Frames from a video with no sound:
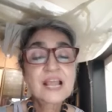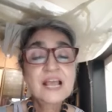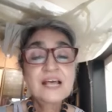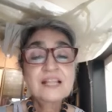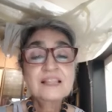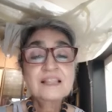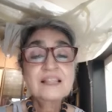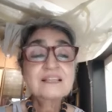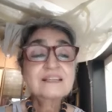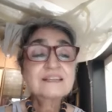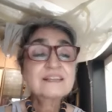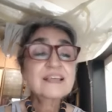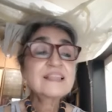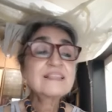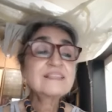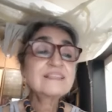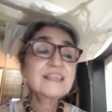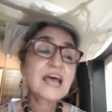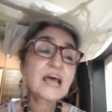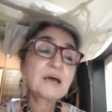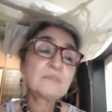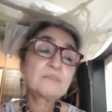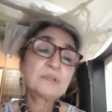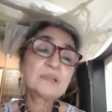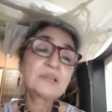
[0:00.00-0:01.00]
The tenth
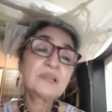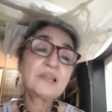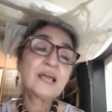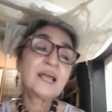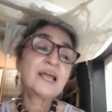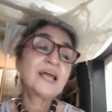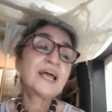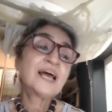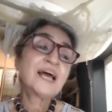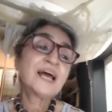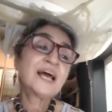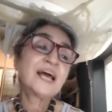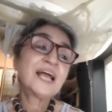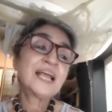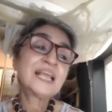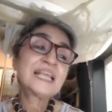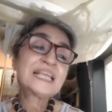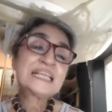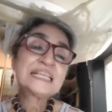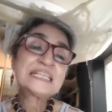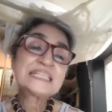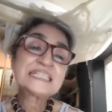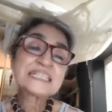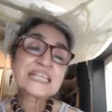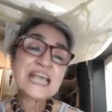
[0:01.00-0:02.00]
apple
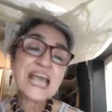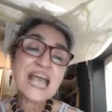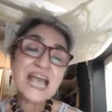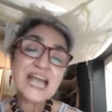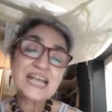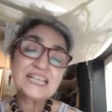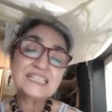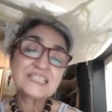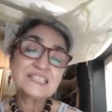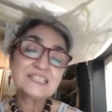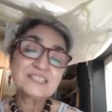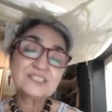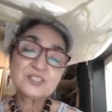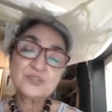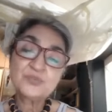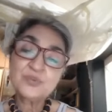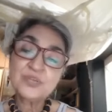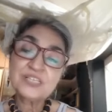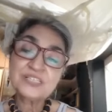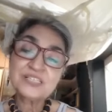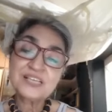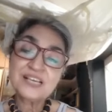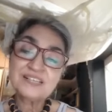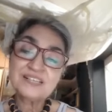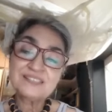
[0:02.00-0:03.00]
is as
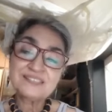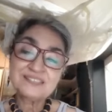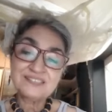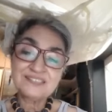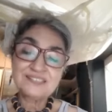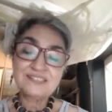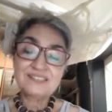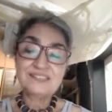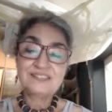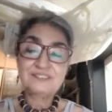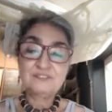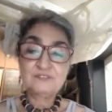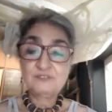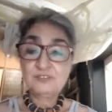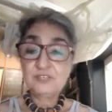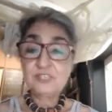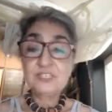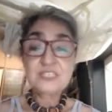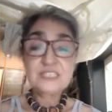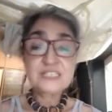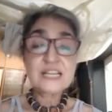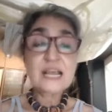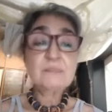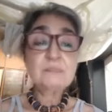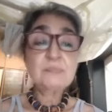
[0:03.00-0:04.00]
sweet as the
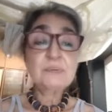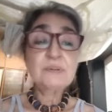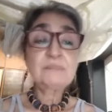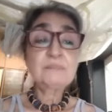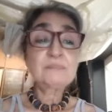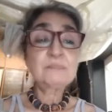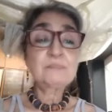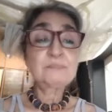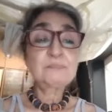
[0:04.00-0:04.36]
first apple.